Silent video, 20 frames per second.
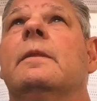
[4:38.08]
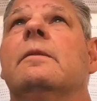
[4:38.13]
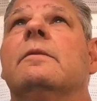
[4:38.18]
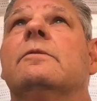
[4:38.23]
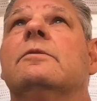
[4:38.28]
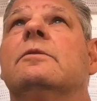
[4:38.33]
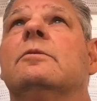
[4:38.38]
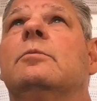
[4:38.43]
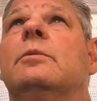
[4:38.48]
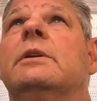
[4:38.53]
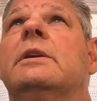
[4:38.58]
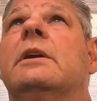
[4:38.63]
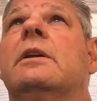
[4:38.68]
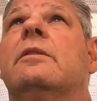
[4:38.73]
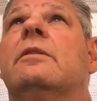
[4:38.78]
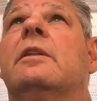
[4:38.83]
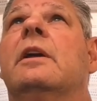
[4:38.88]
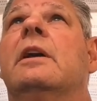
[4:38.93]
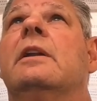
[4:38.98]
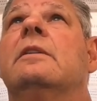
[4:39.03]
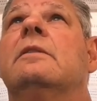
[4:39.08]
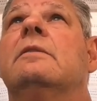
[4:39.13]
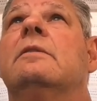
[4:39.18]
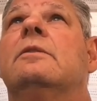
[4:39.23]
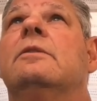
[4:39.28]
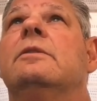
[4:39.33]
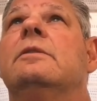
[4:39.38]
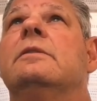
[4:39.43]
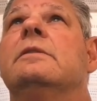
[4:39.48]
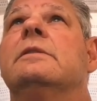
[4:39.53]
So we'll get that
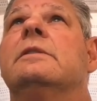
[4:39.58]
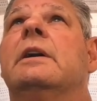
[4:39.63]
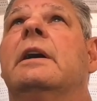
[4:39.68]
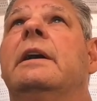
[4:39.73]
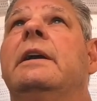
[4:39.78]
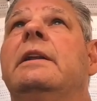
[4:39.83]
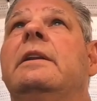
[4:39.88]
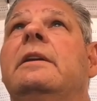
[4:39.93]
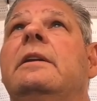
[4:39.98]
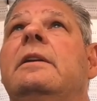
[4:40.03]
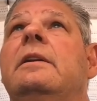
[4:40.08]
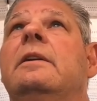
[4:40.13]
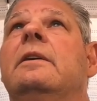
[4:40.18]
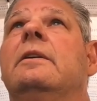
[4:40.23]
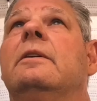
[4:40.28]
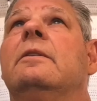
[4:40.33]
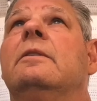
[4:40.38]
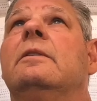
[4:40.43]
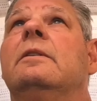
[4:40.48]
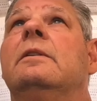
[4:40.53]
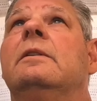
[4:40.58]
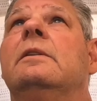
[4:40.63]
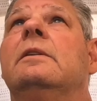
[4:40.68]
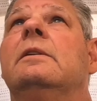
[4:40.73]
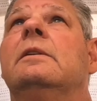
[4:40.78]
good and tight here.